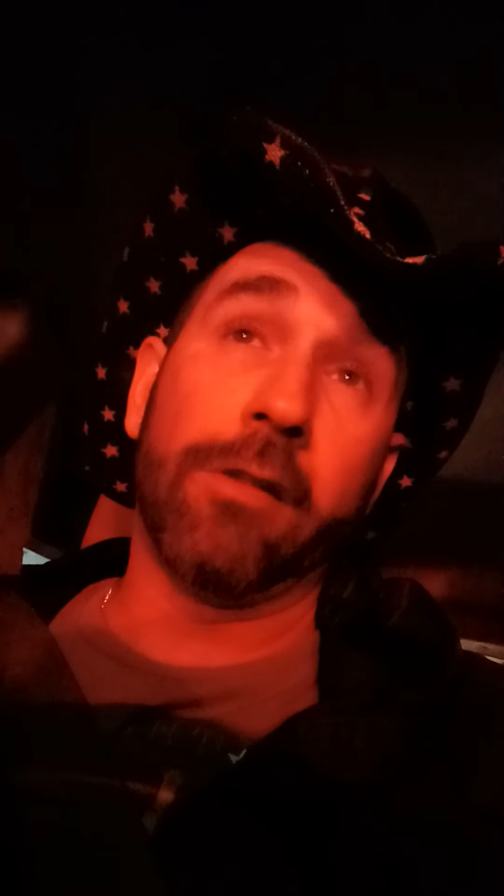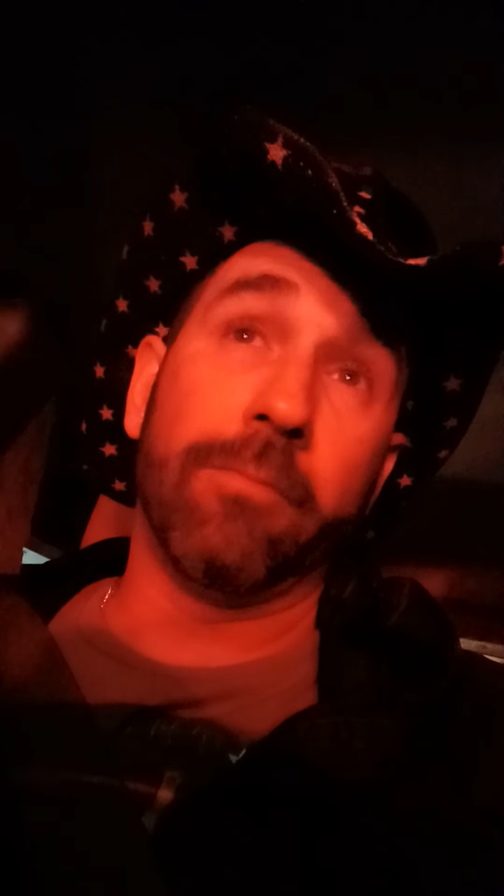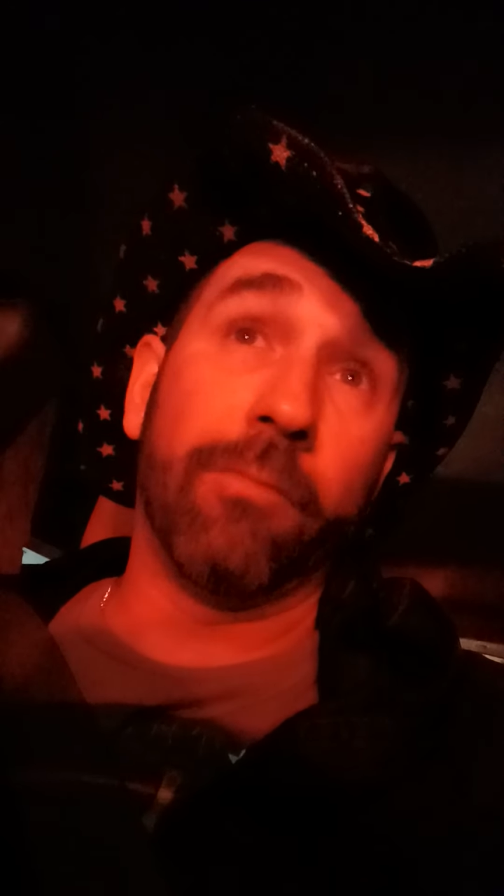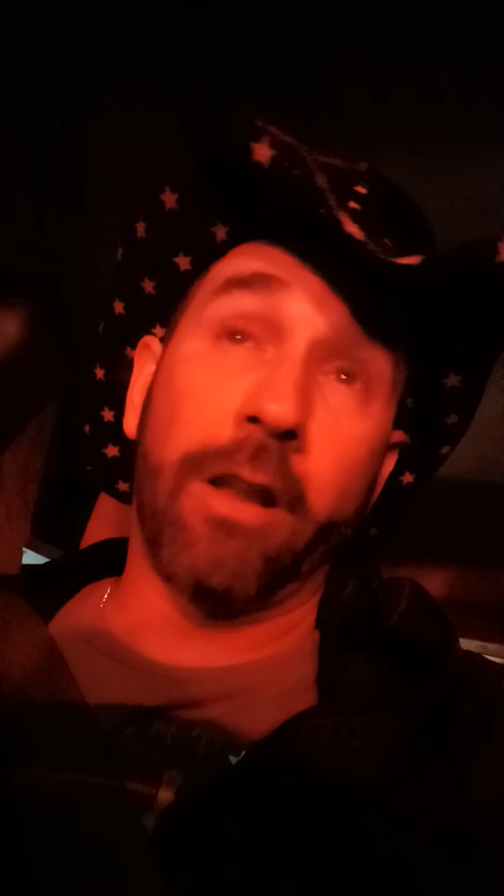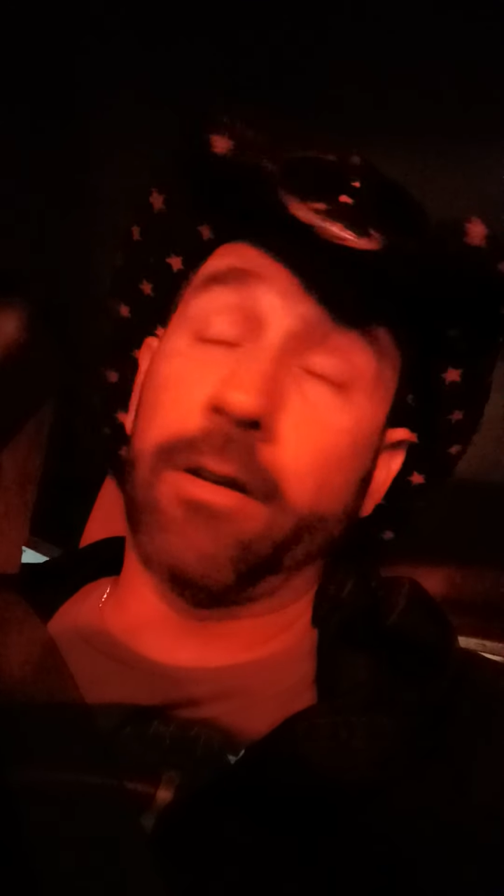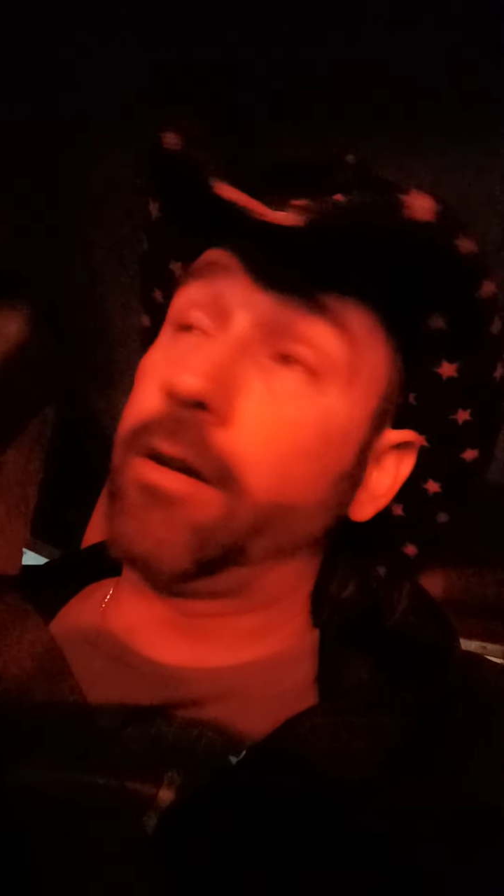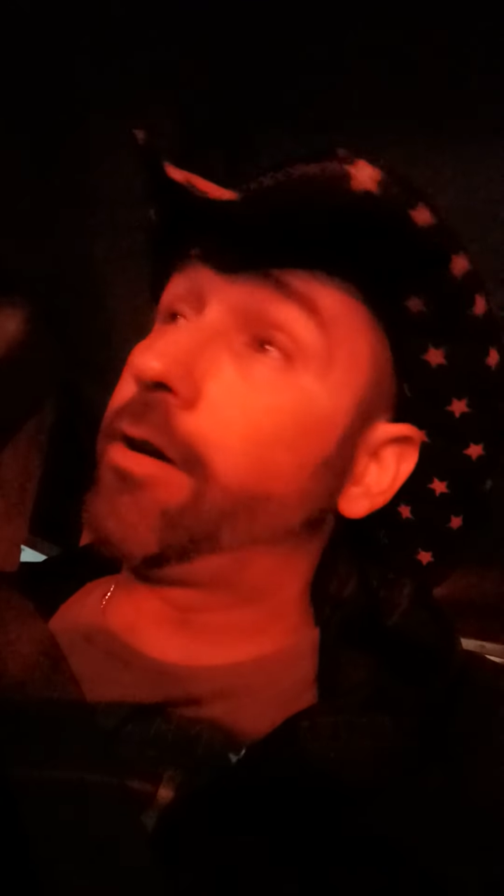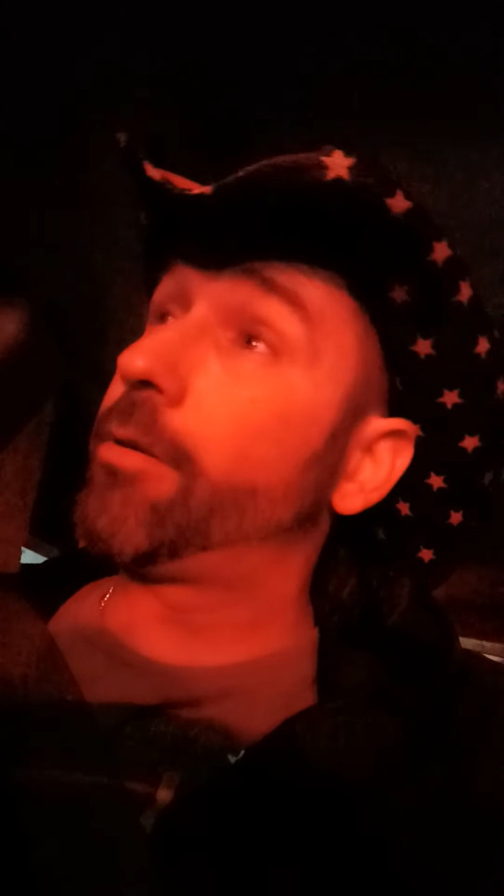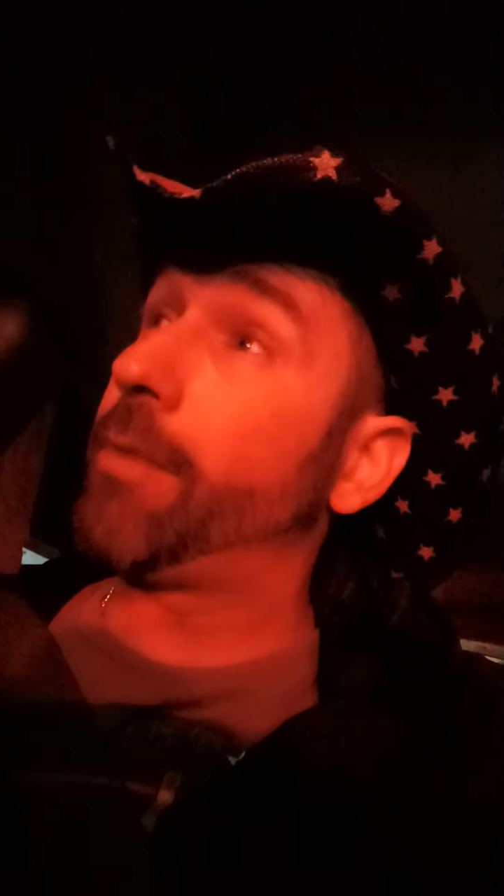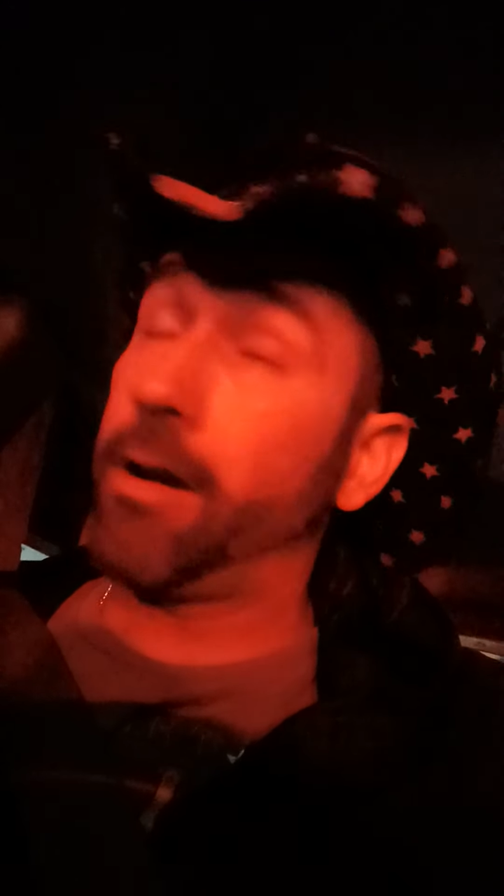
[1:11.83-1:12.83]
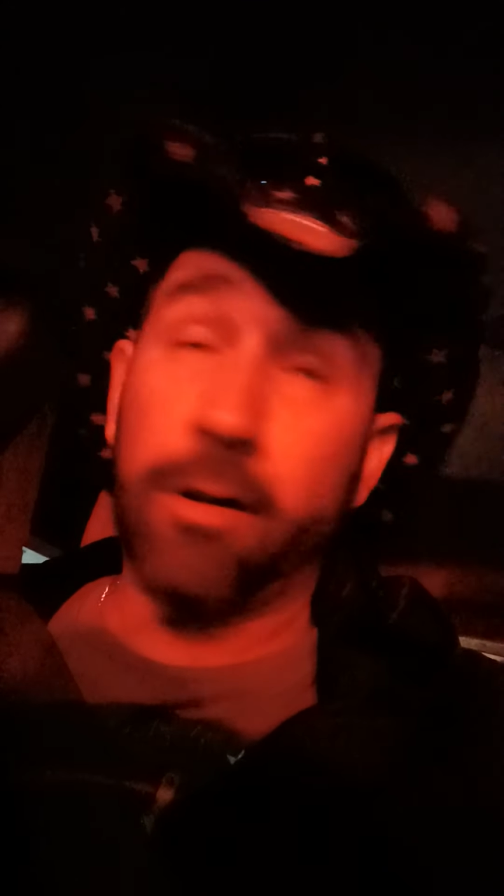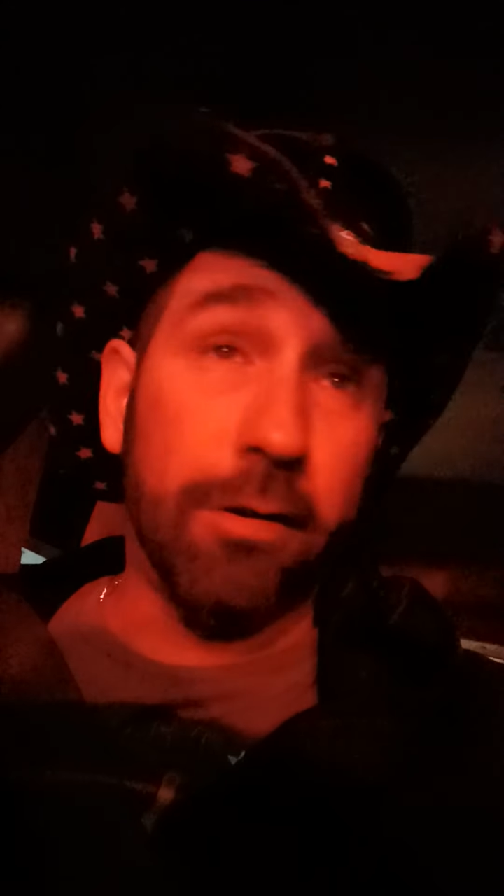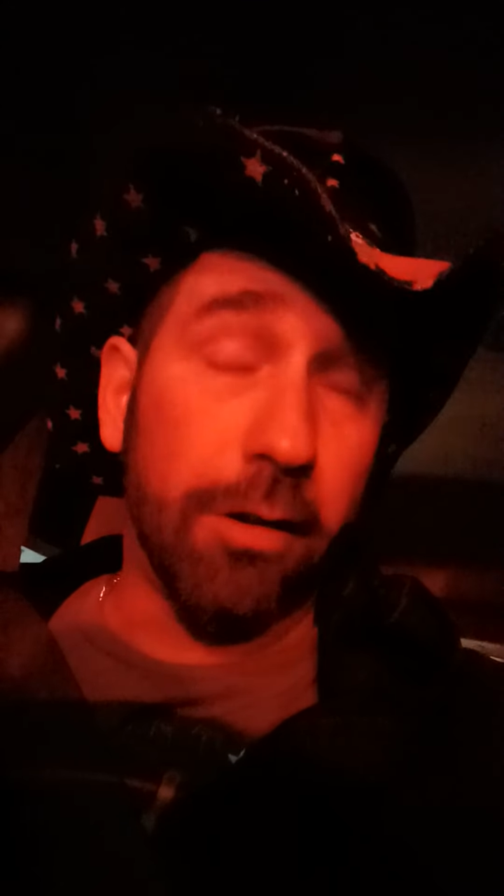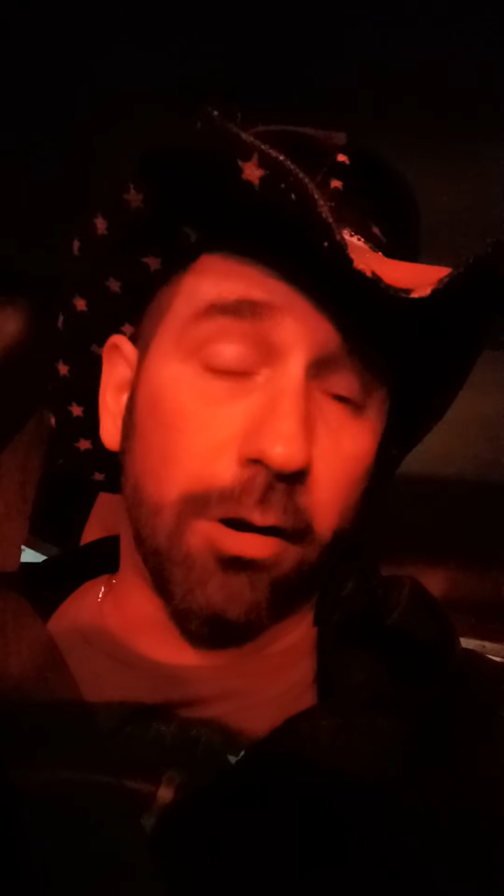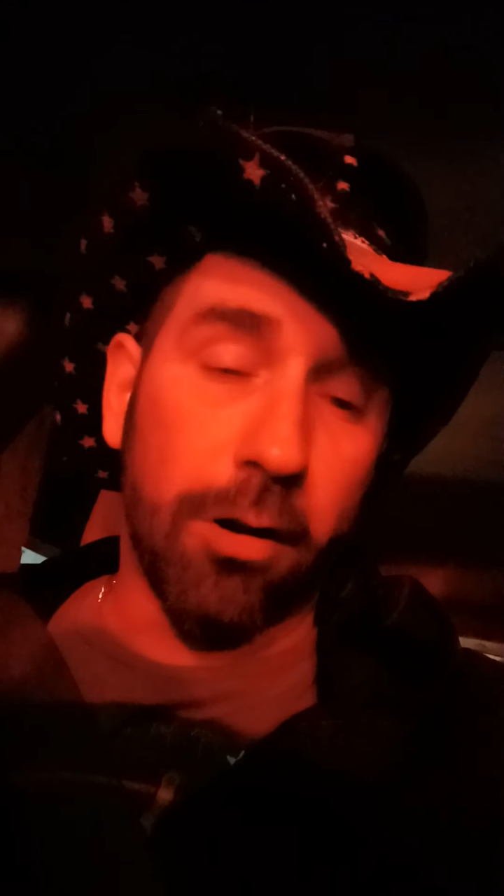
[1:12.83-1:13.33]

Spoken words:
and that there man,